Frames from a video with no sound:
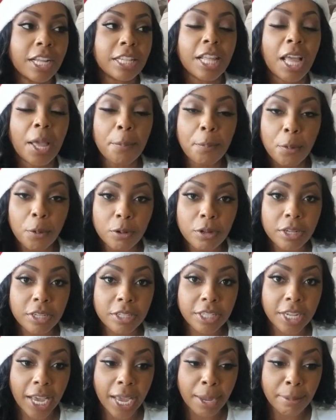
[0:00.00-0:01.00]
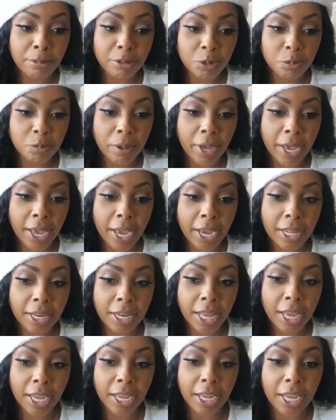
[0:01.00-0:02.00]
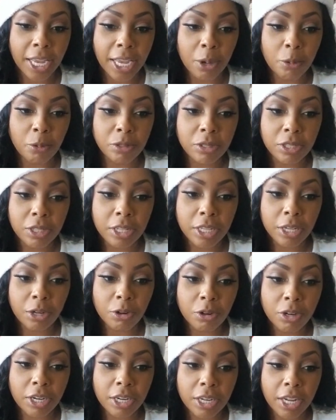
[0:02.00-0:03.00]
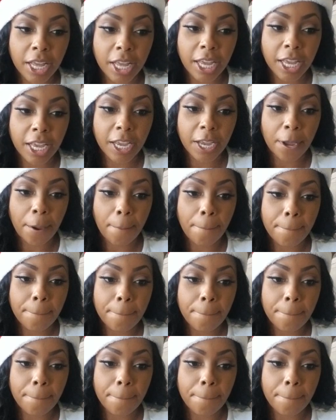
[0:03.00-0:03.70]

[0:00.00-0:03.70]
They pulled the tables back, like it was literally like